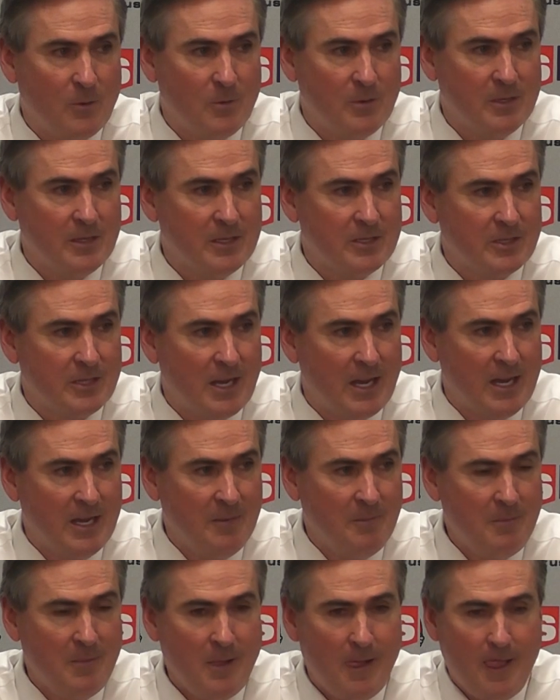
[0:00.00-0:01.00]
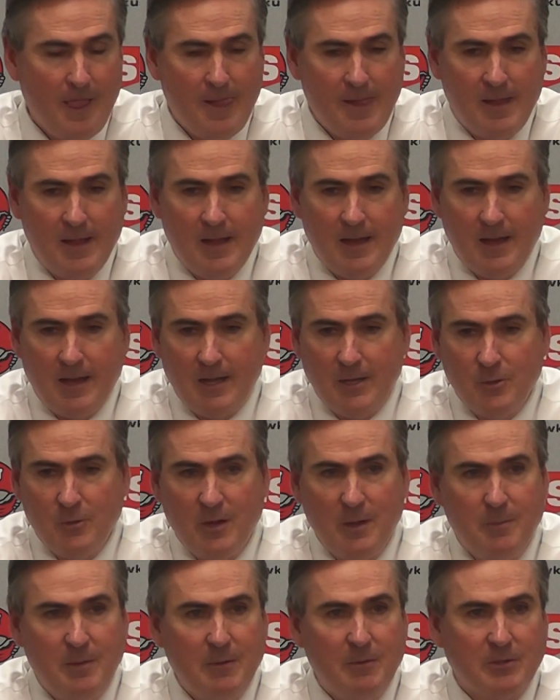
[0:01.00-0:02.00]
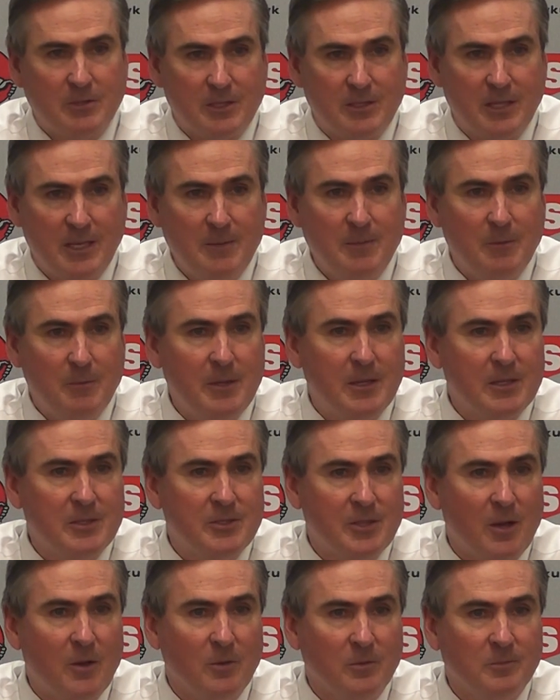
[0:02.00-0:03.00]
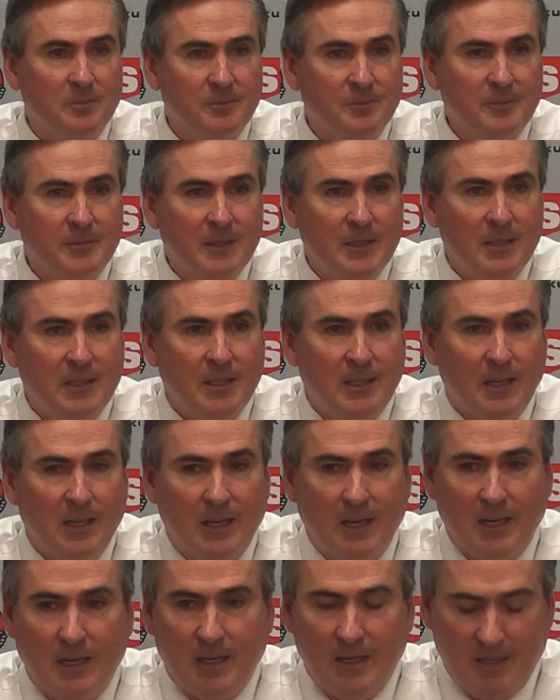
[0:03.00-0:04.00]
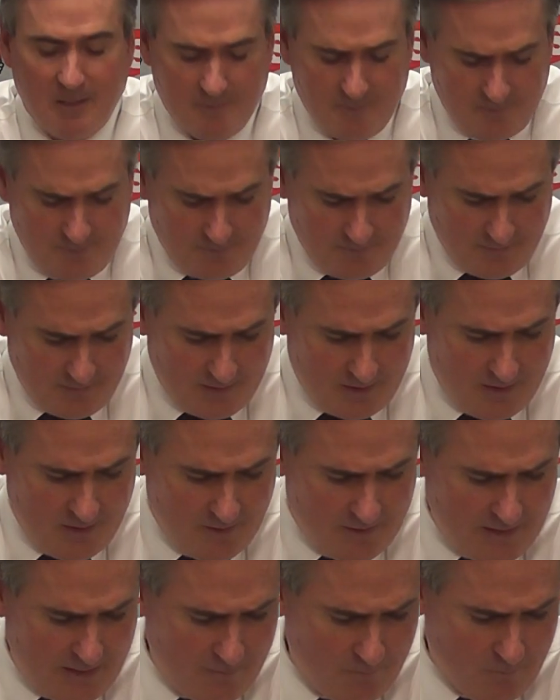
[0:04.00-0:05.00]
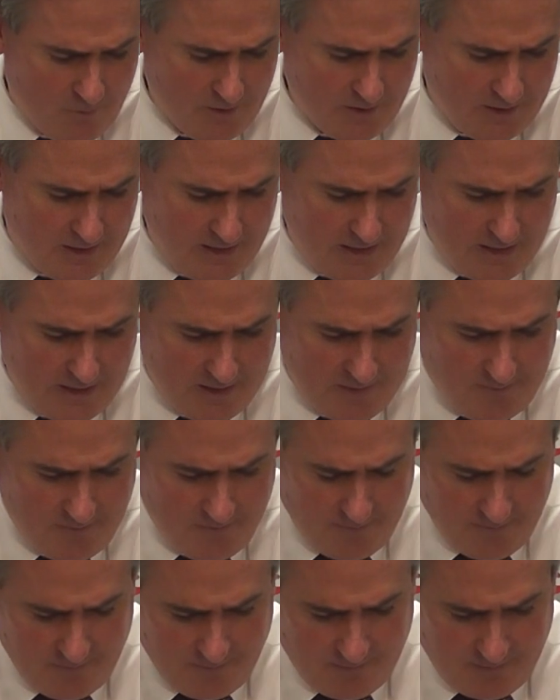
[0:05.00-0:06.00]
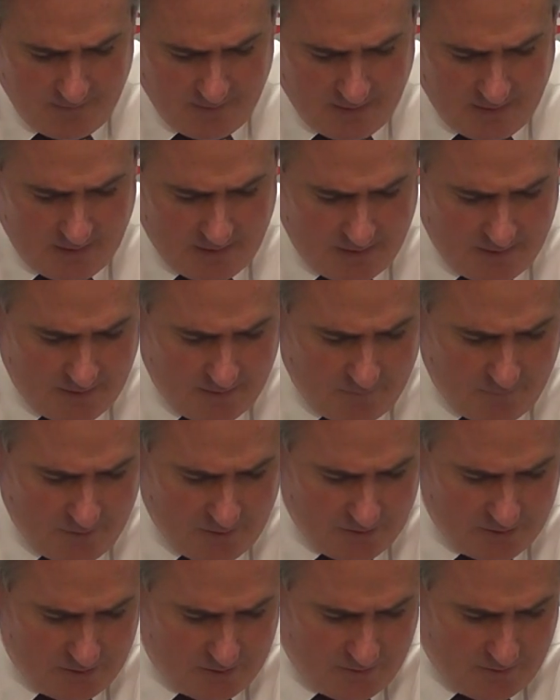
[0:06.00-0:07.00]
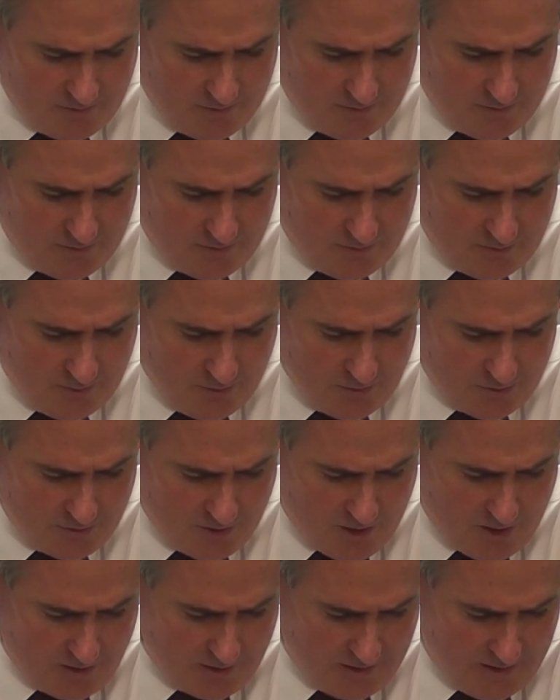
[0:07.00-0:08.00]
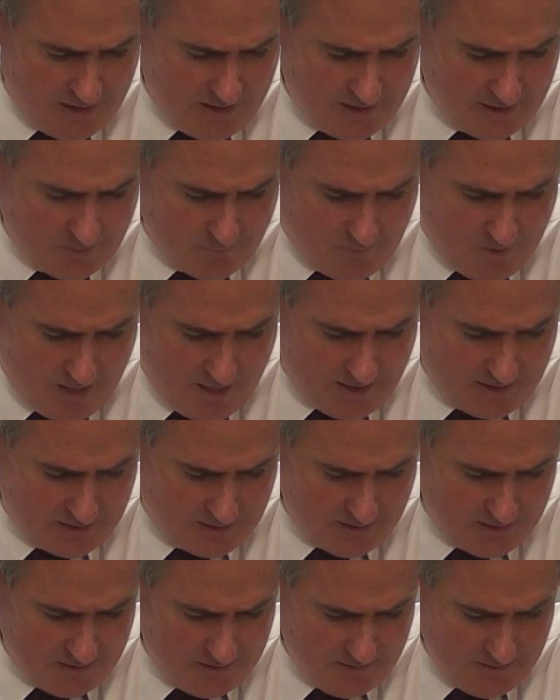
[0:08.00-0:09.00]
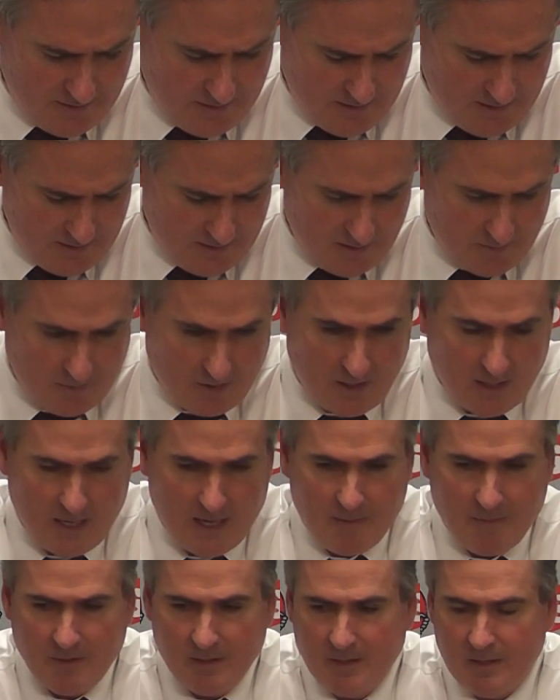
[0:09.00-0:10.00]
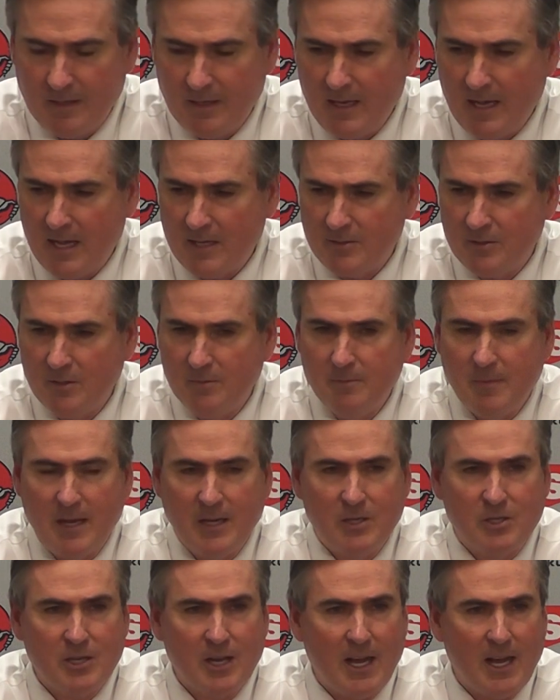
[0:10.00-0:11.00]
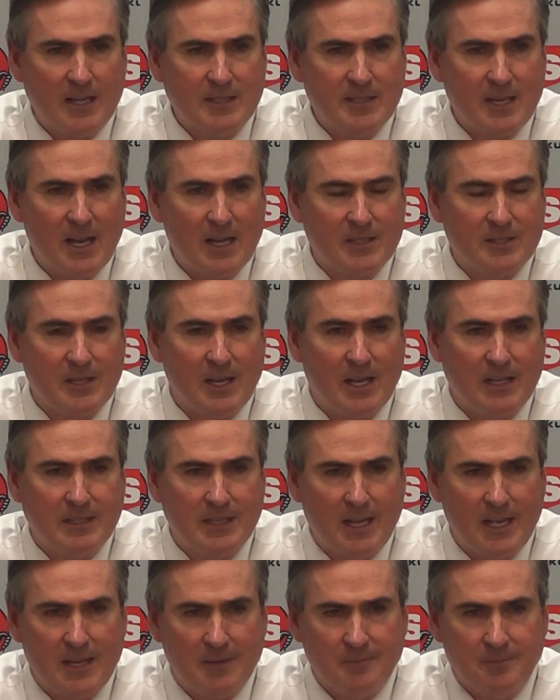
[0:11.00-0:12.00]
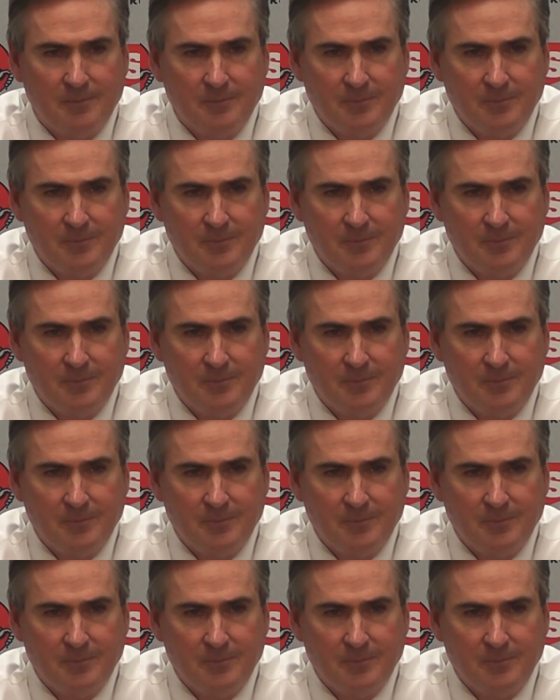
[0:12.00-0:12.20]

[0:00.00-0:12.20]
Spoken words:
going this game, UAB was a team that we could zone. You know, they had one kid, there's two starting kids, Watson, number 11, guys who had made shots. Outside that,